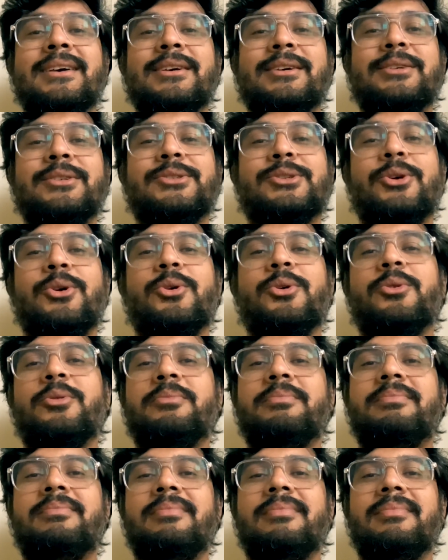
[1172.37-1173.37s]
So,
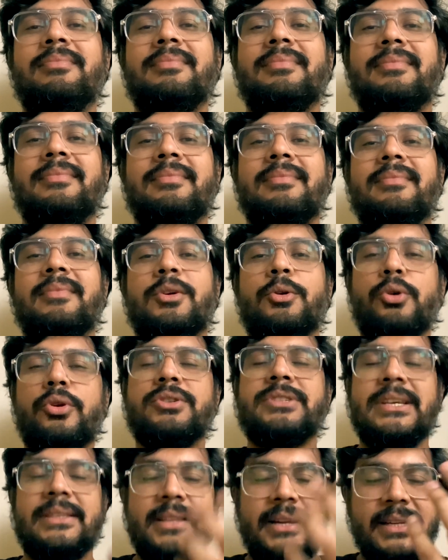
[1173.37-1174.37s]

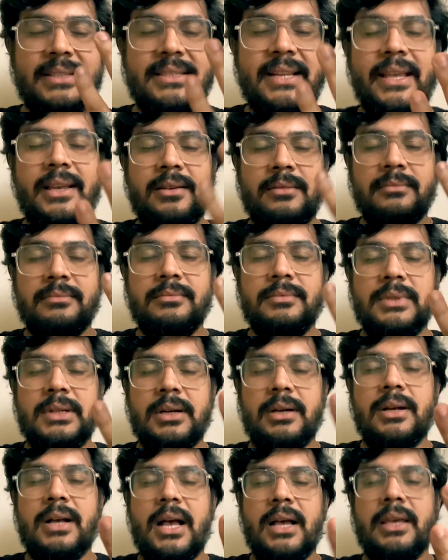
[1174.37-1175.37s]
Kurukshetra, it's like,
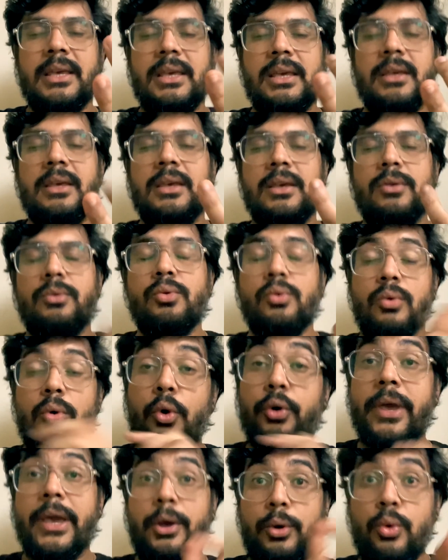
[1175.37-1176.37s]

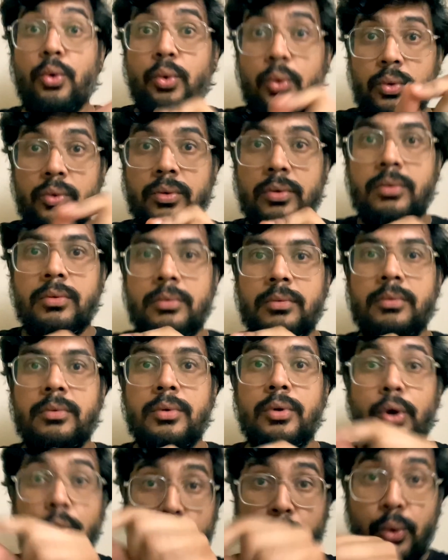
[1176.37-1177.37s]
okay, ku,
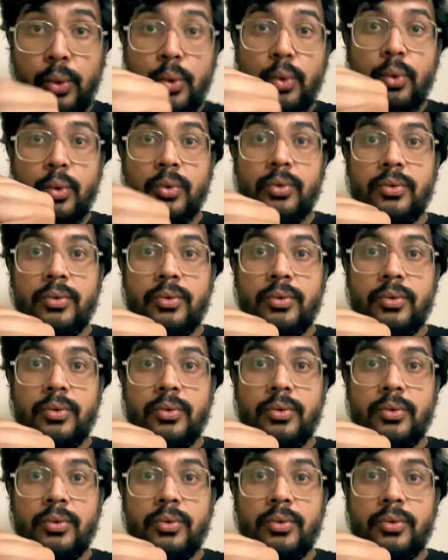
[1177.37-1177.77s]
ru.